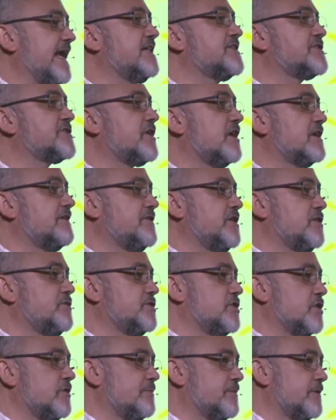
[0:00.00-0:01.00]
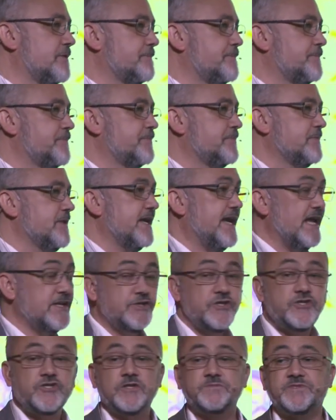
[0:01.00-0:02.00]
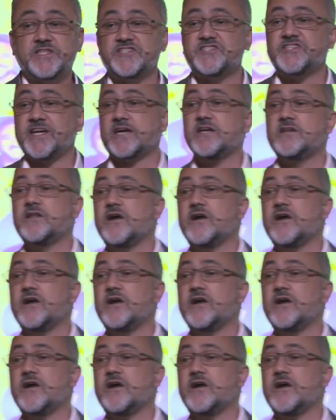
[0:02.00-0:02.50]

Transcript: inside of YouTube. Again, YouTube's the second